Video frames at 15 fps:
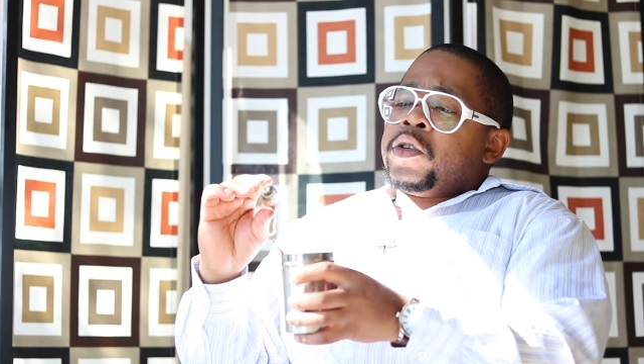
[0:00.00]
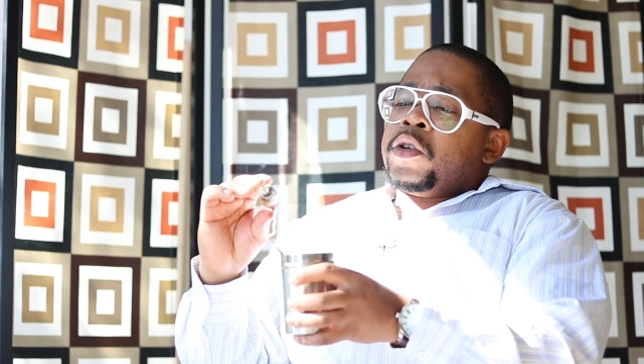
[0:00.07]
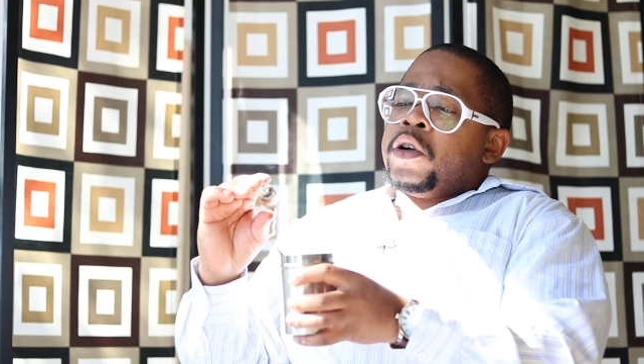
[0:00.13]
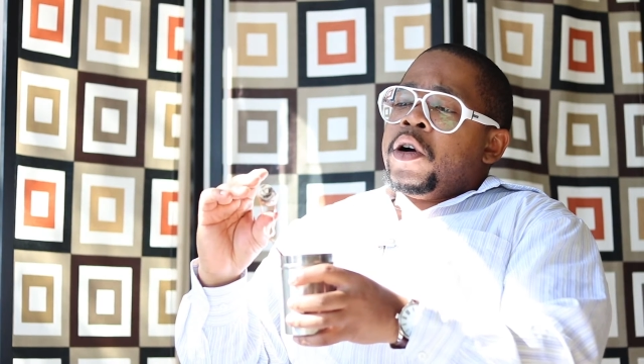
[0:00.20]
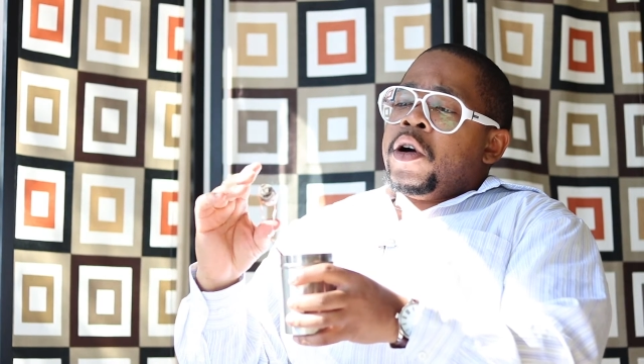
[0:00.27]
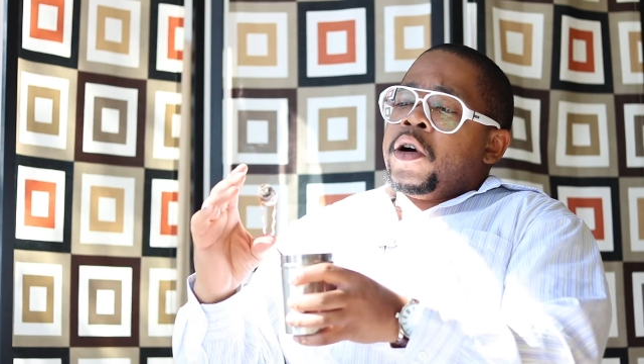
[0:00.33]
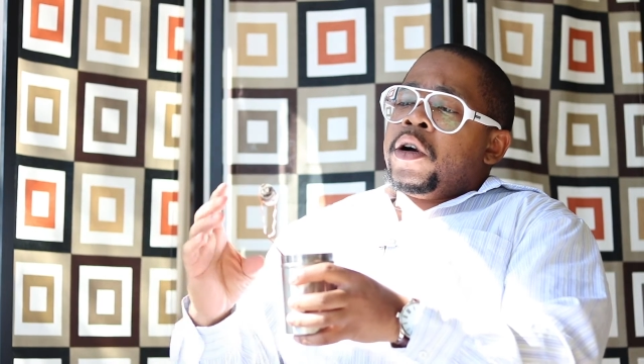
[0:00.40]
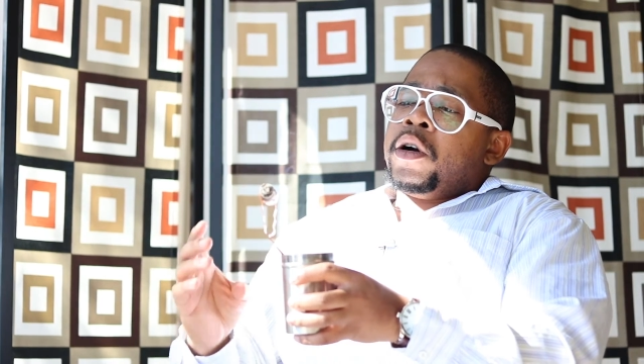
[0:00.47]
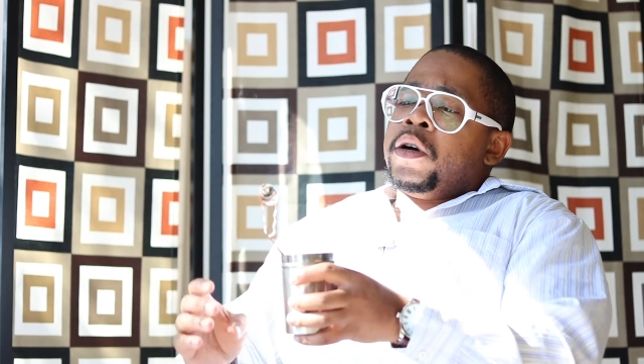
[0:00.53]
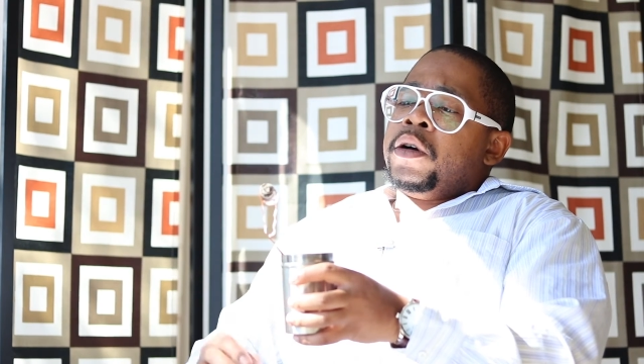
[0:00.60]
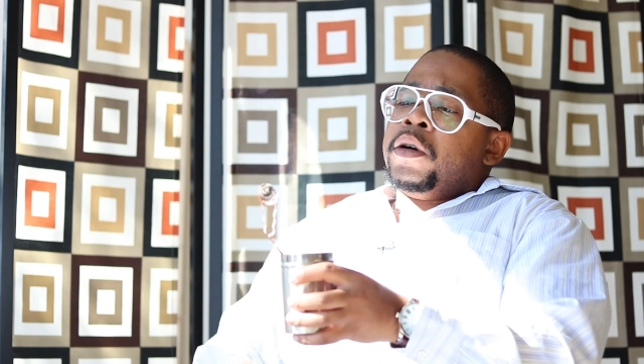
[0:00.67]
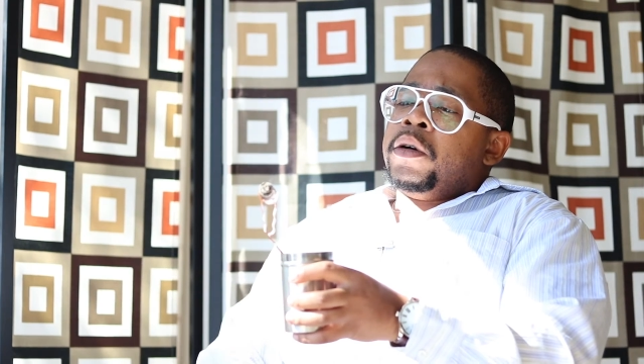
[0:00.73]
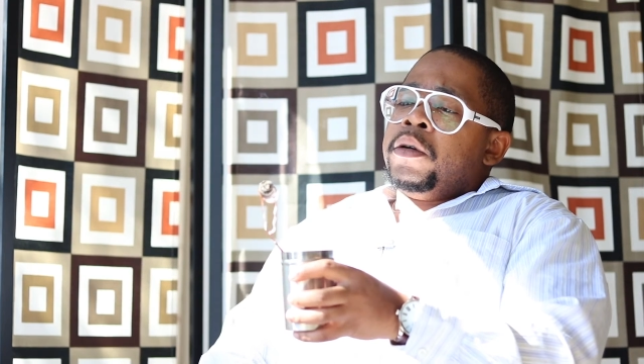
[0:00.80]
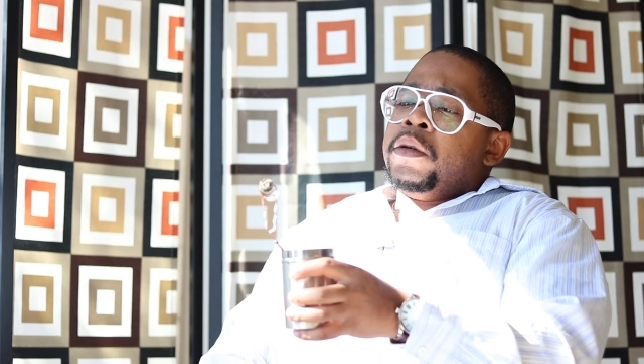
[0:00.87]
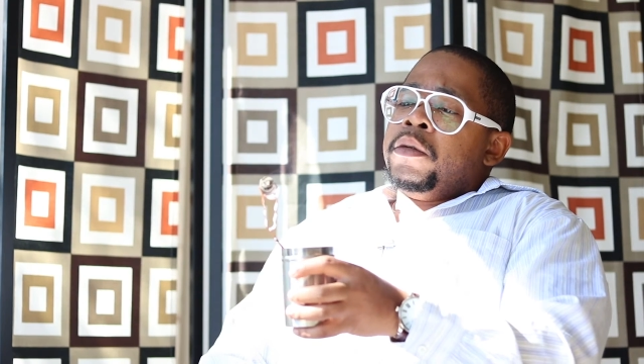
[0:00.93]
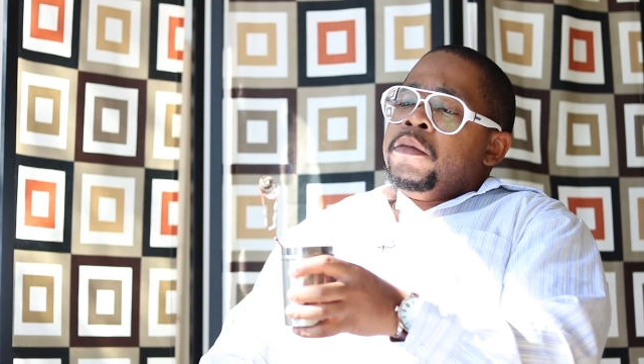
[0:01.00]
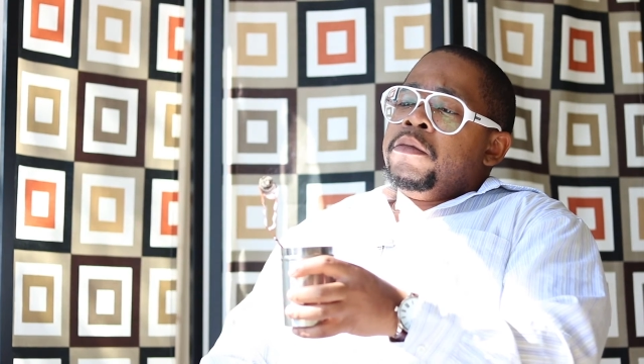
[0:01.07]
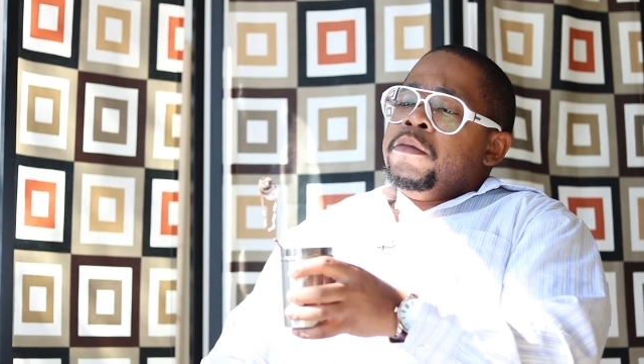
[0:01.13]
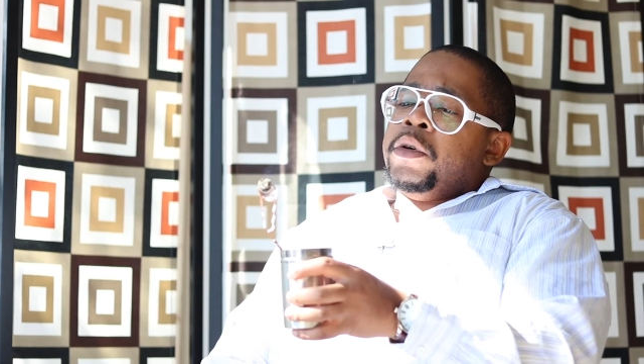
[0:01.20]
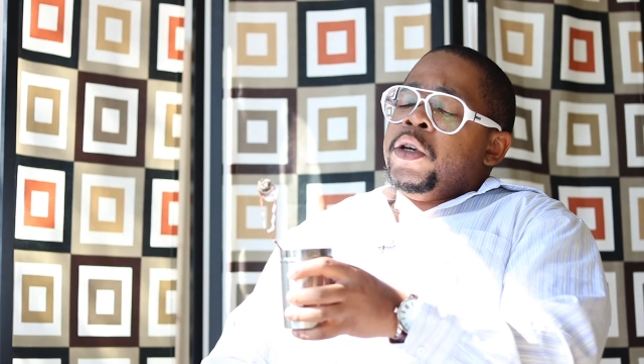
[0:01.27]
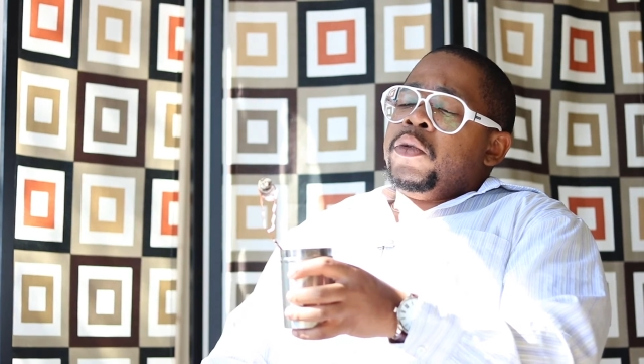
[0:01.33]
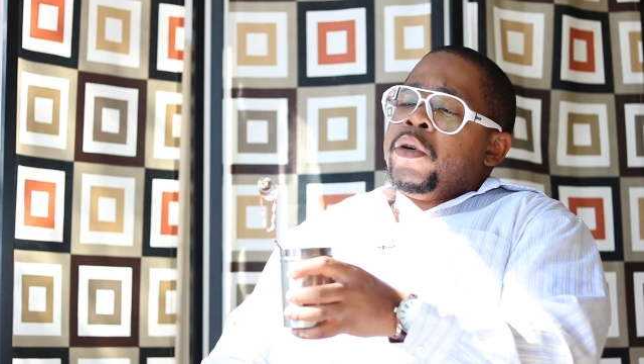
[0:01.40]
cigar
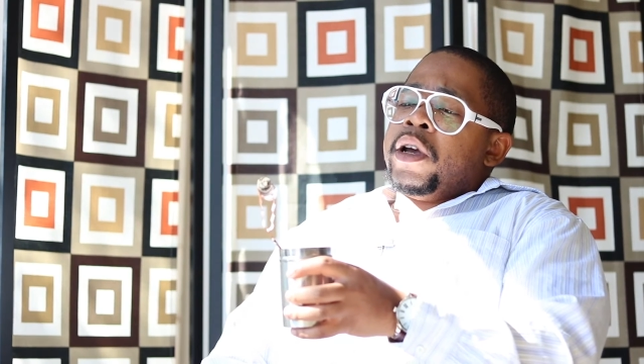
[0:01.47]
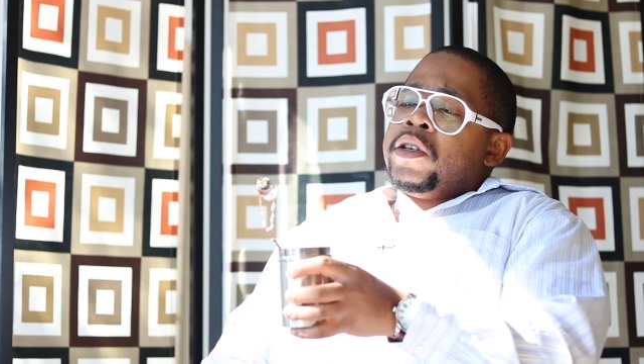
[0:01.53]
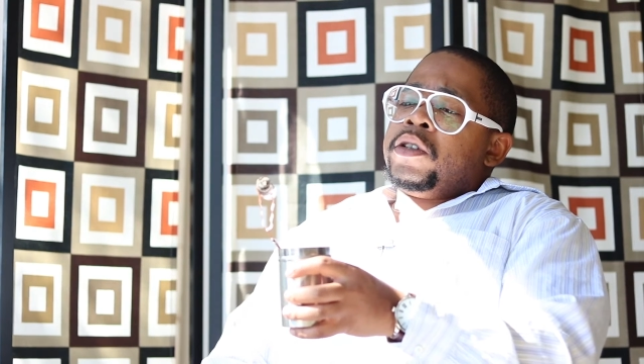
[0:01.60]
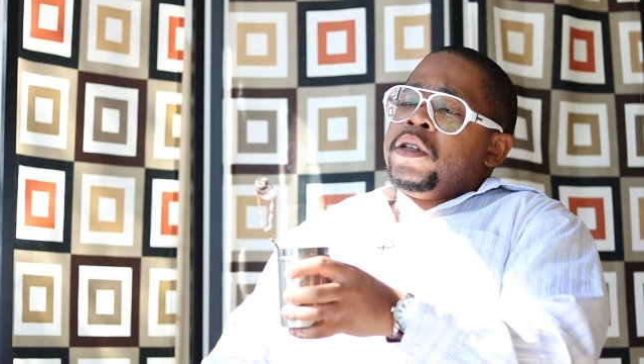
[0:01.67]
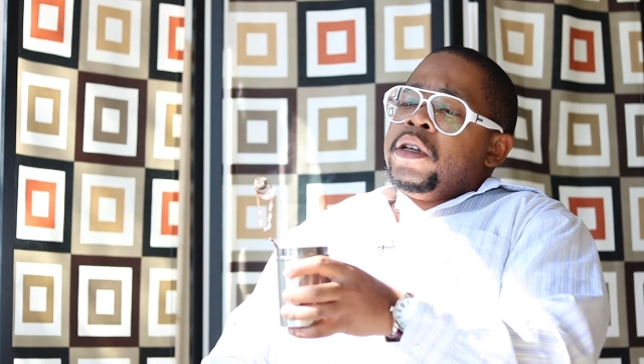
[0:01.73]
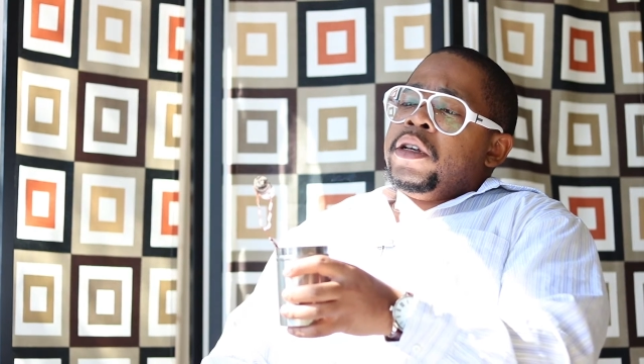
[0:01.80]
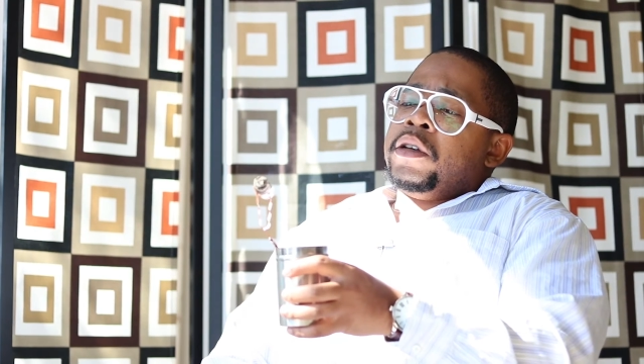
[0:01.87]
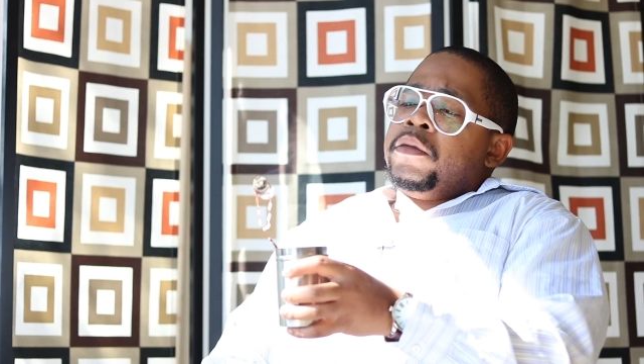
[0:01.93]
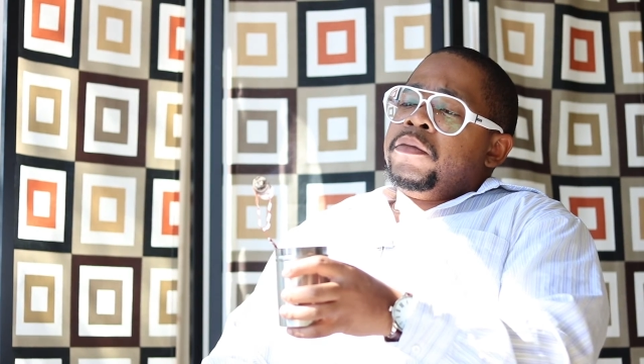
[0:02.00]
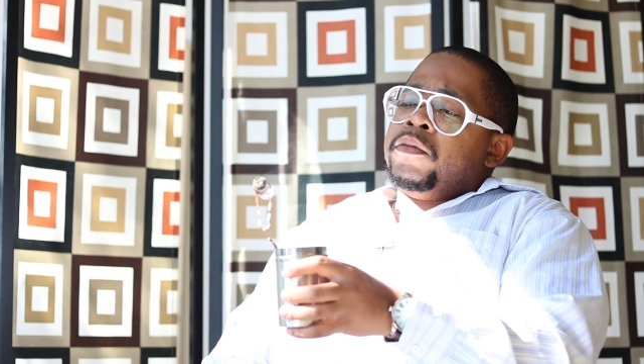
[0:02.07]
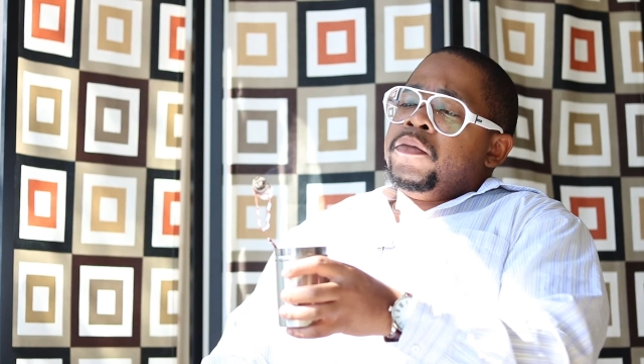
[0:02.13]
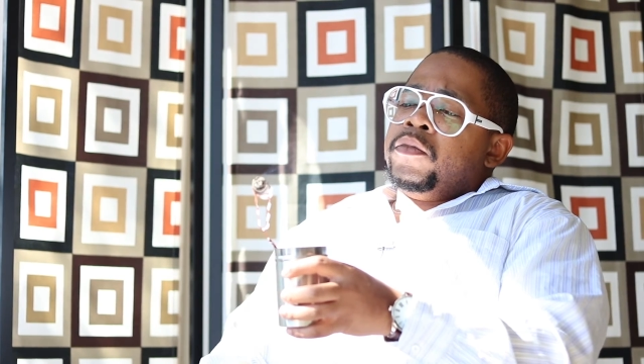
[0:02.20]
be resting